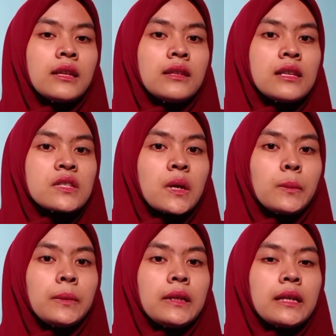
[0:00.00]
The
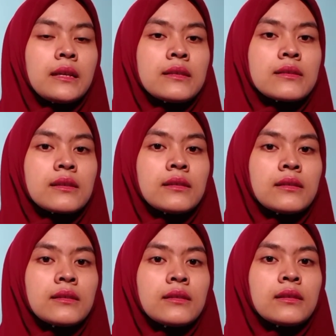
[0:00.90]
example is
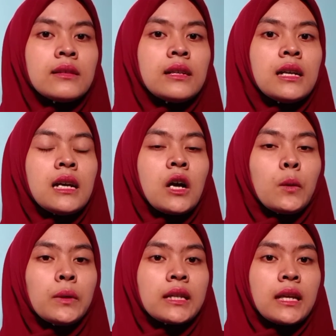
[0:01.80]

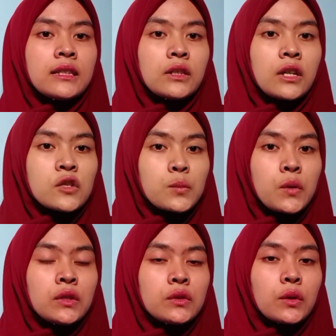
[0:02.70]
open-ended
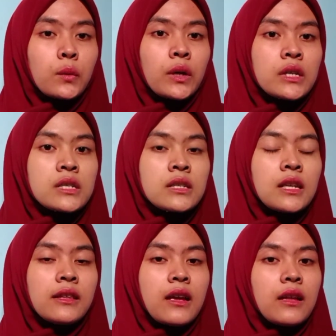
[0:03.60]
response to question
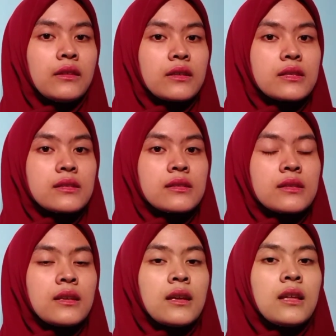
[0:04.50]
and others.
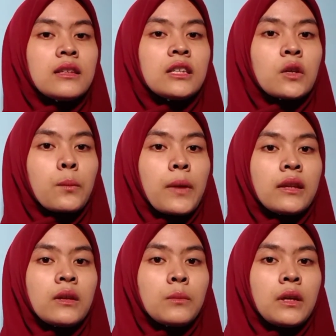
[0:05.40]

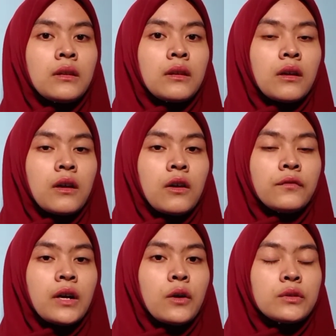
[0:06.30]
Determining meaning of
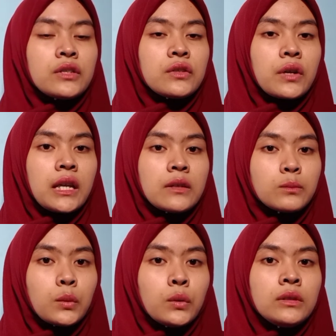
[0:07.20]
auditory
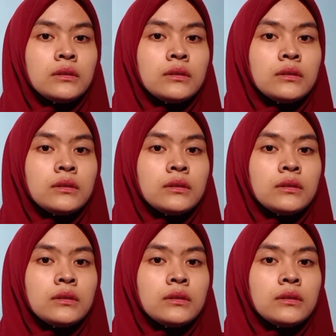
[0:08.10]
input.